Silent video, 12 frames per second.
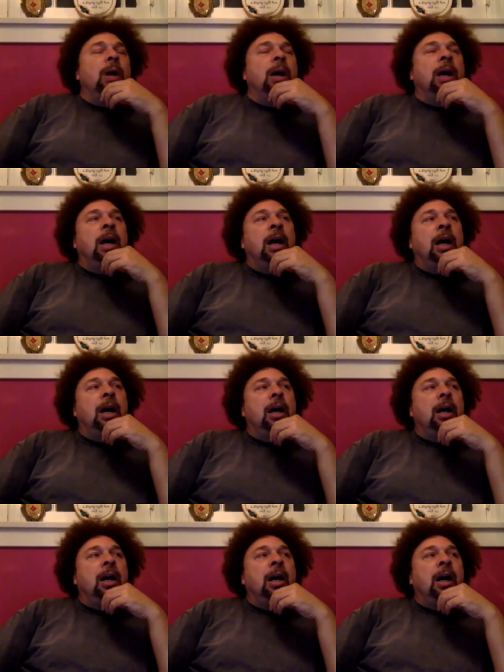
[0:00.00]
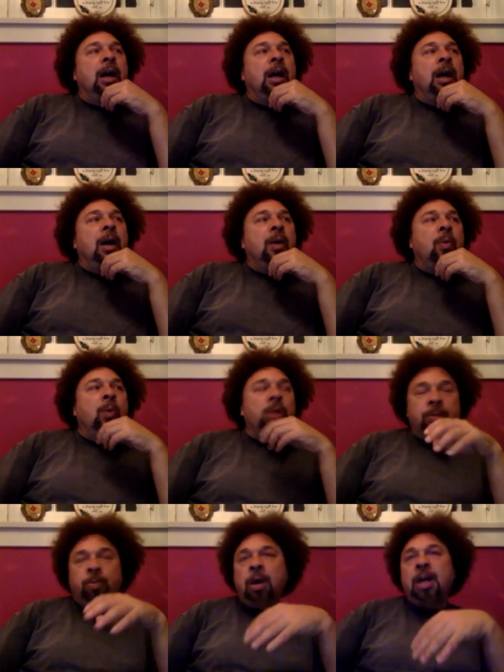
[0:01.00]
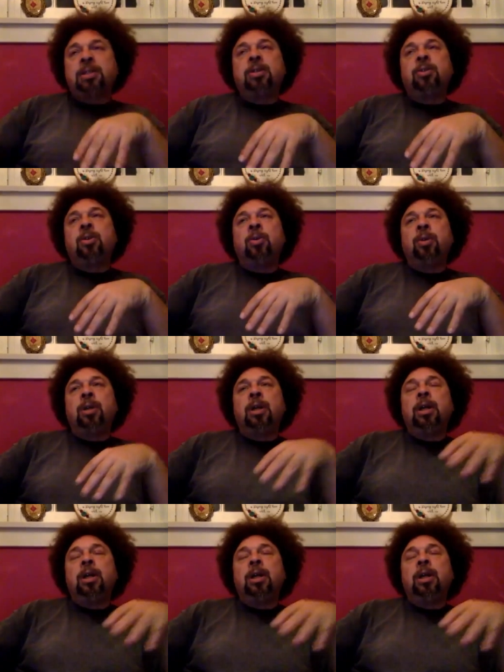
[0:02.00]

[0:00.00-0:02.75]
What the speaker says: was a prostitute